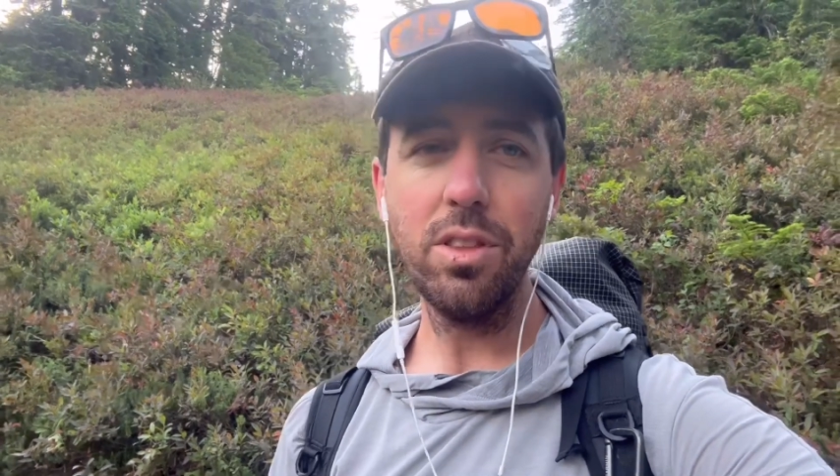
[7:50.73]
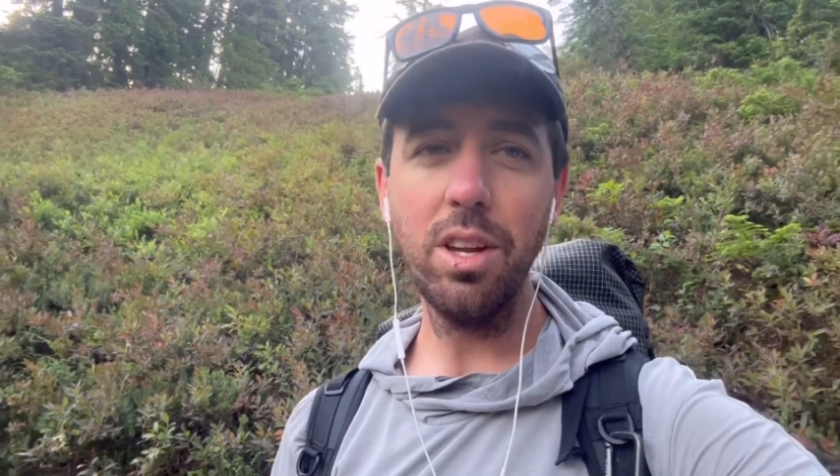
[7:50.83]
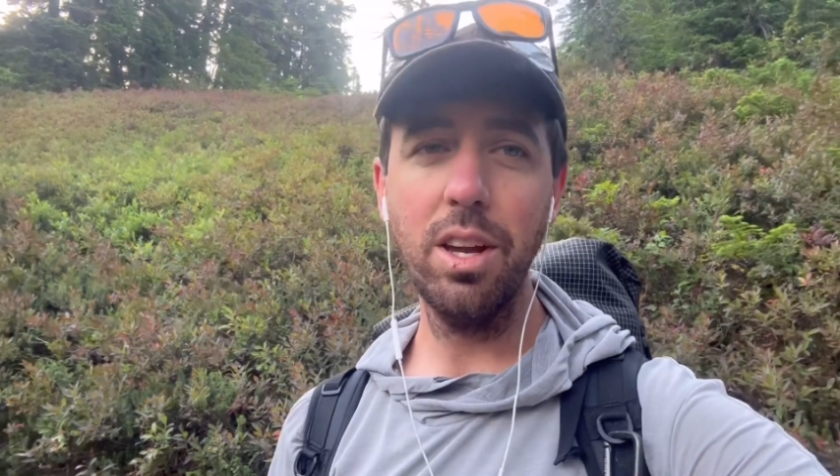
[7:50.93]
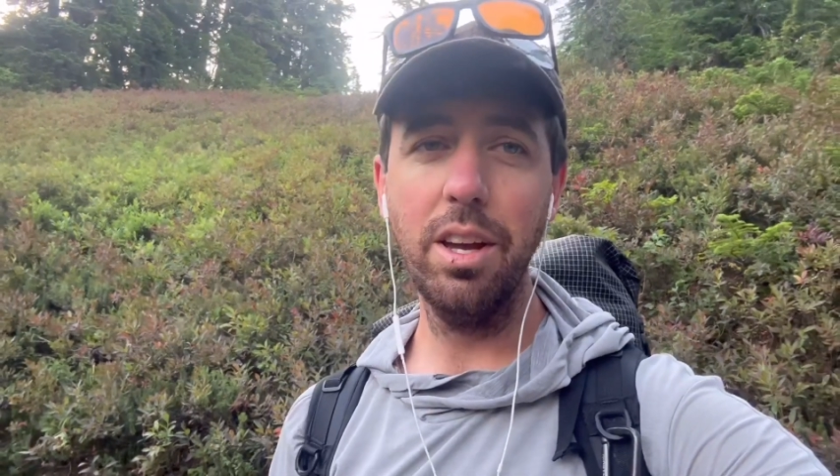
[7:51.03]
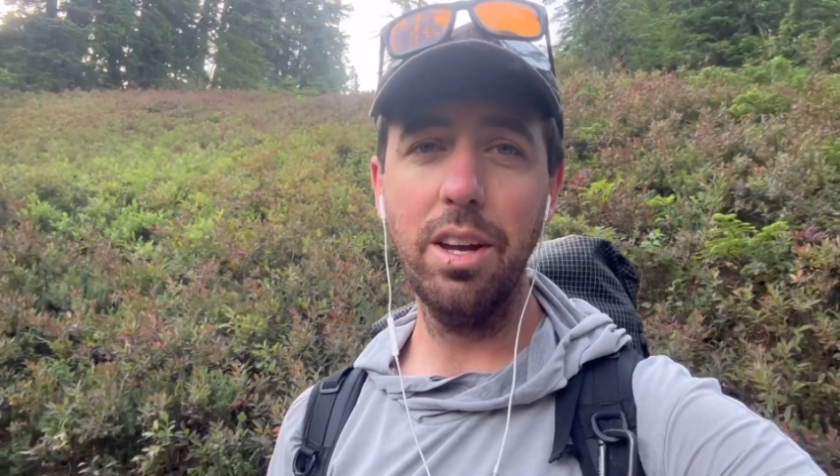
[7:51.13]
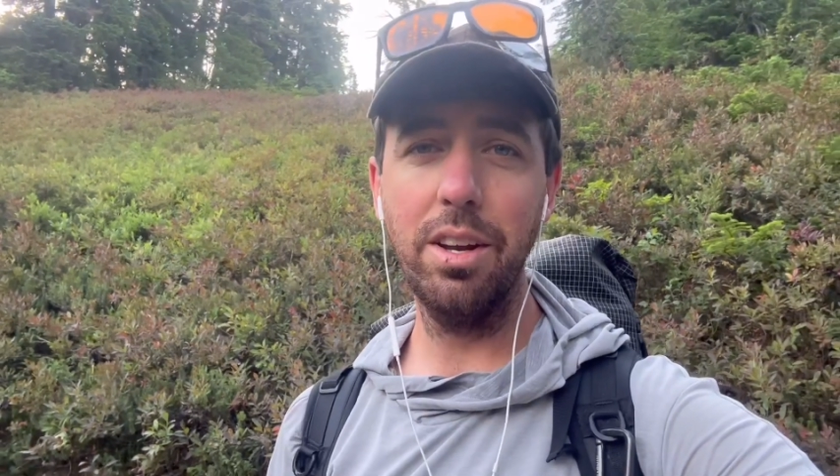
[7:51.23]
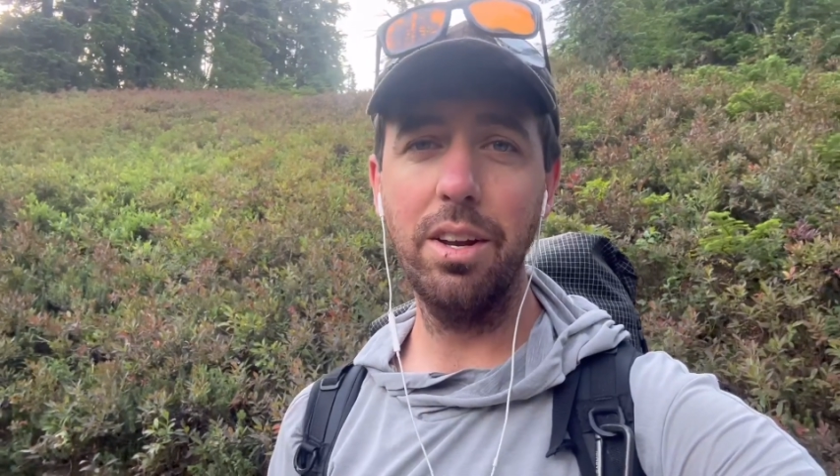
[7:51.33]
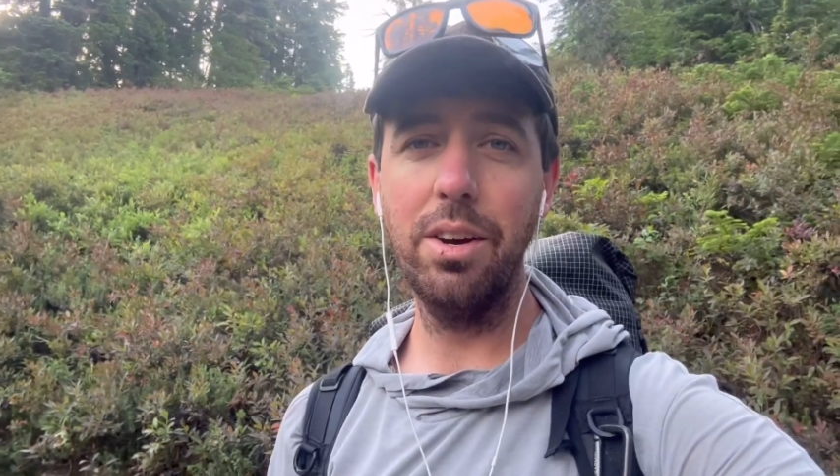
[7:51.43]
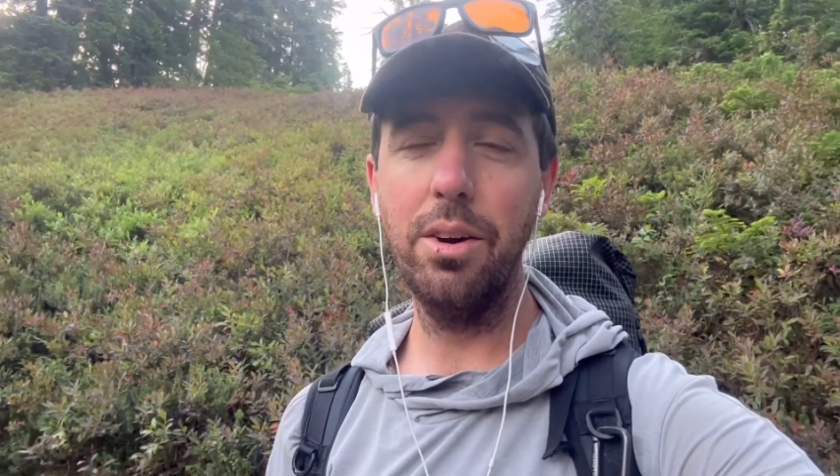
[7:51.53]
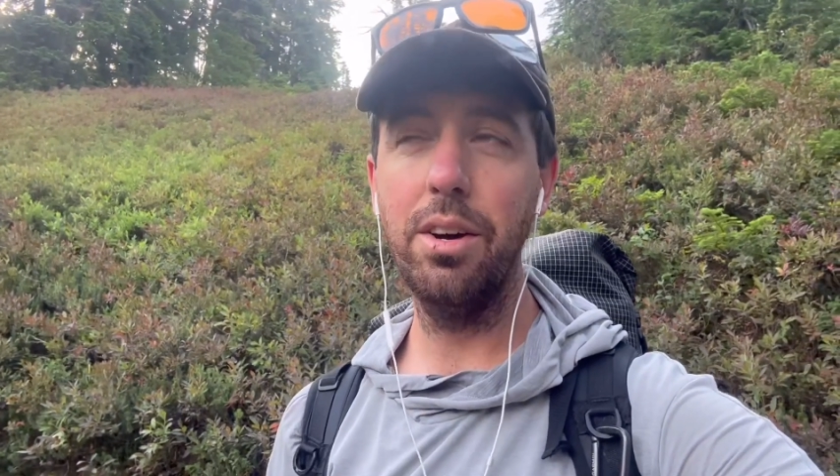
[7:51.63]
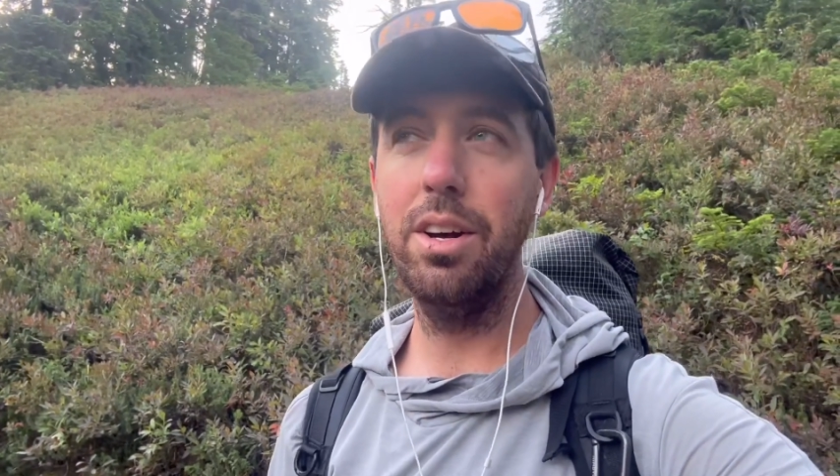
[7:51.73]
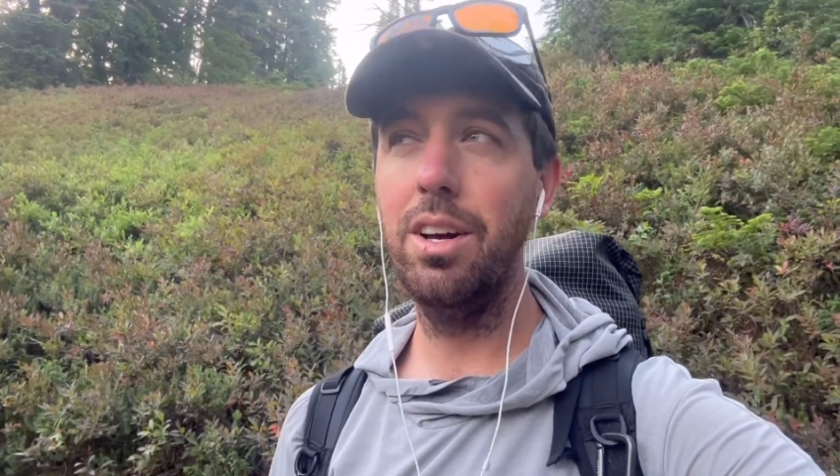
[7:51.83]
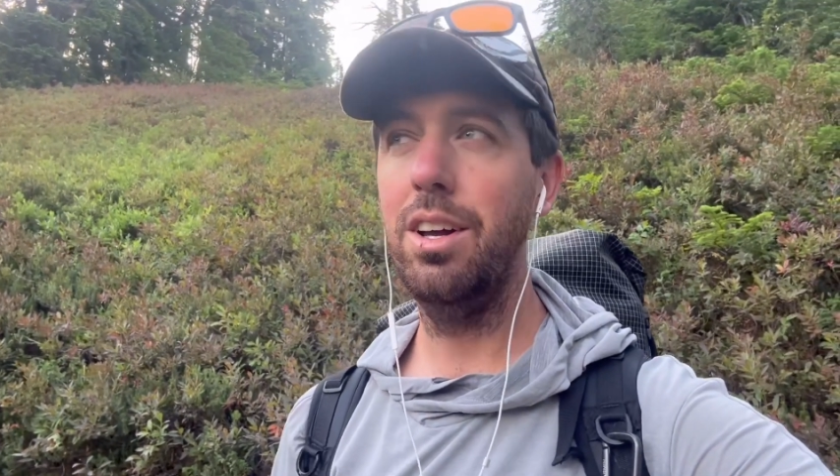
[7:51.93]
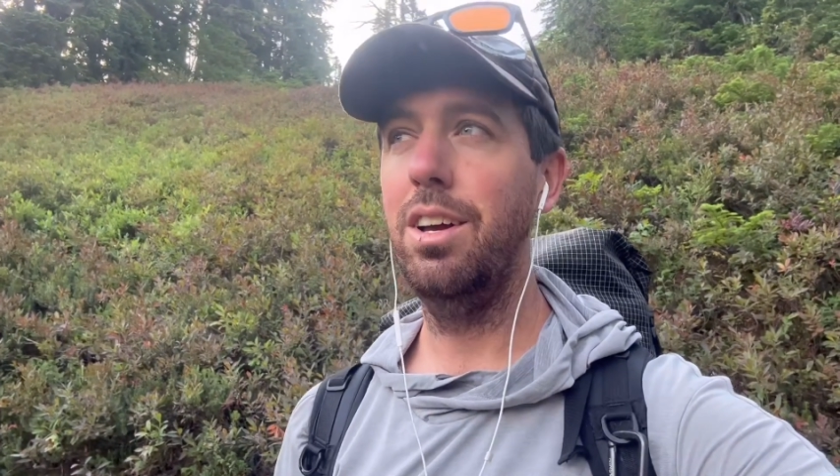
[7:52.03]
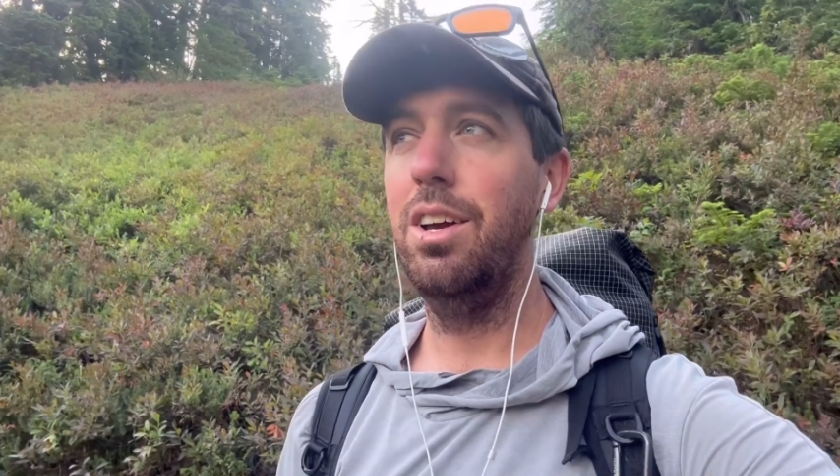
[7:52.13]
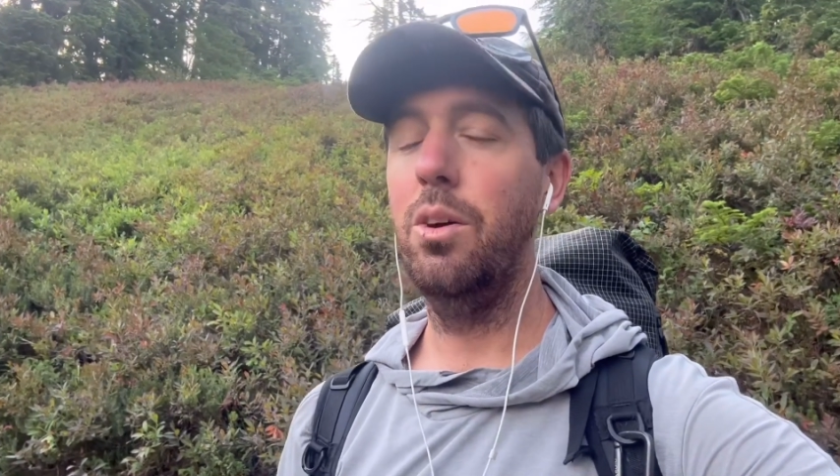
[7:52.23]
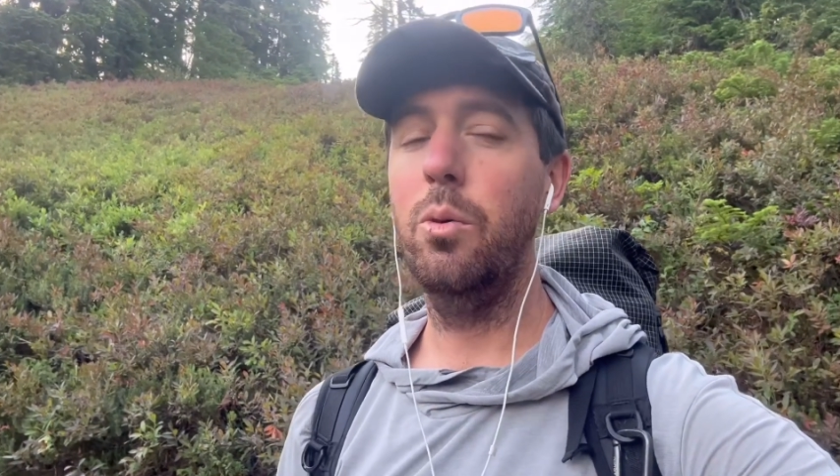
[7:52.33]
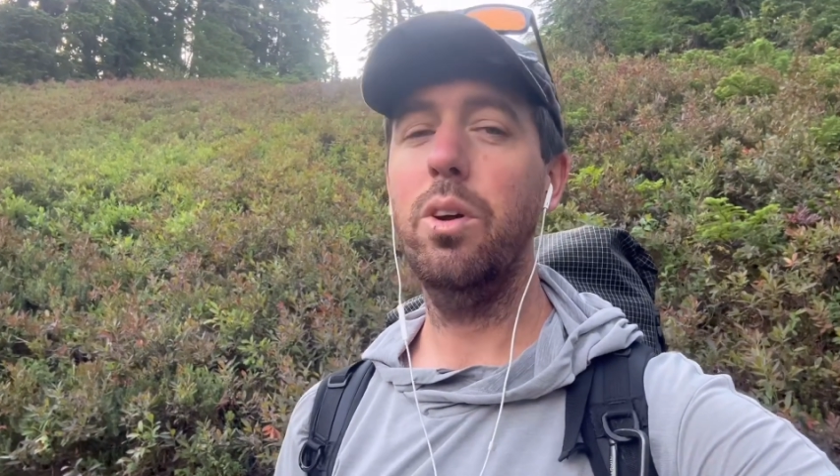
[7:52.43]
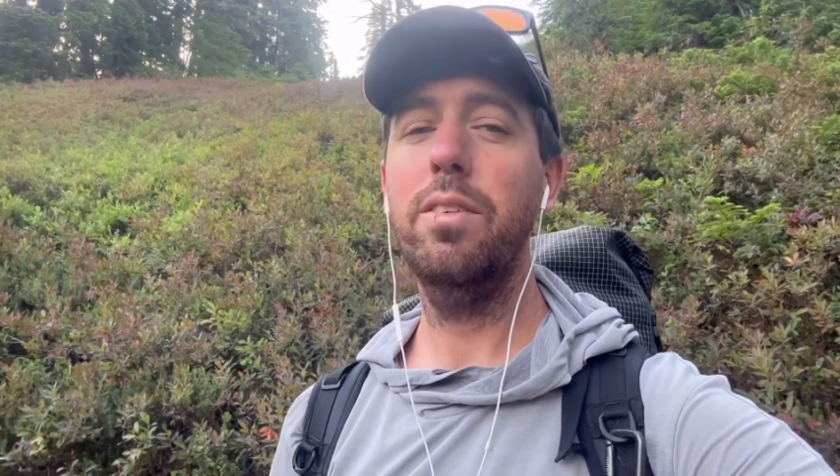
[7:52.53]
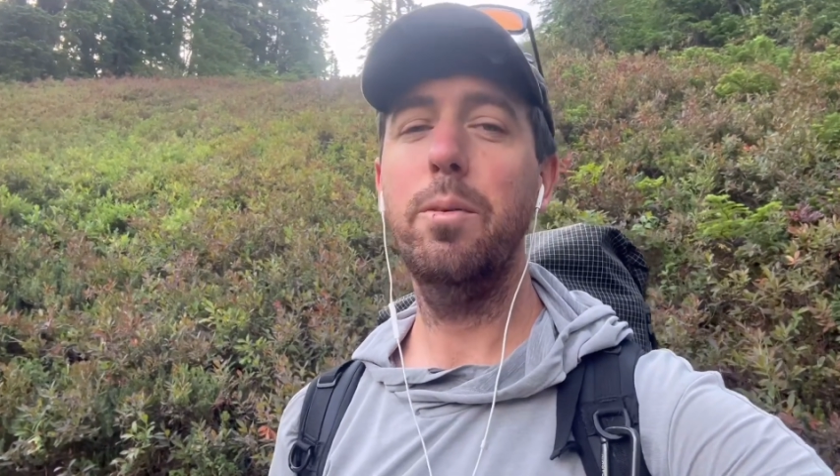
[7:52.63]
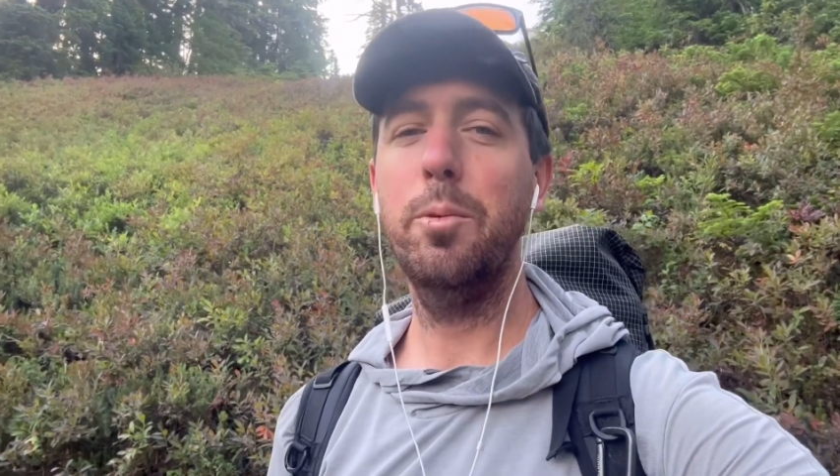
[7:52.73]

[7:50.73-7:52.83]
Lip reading: And one of our